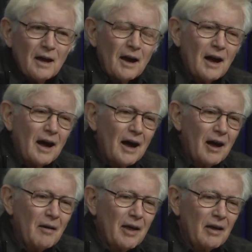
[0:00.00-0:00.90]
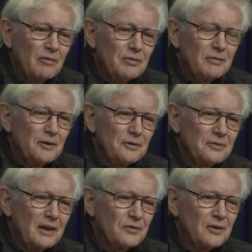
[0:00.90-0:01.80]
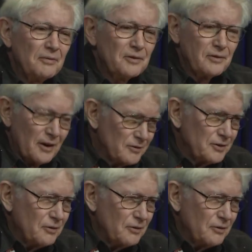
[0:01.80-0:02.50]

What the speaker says: And that stuff is largely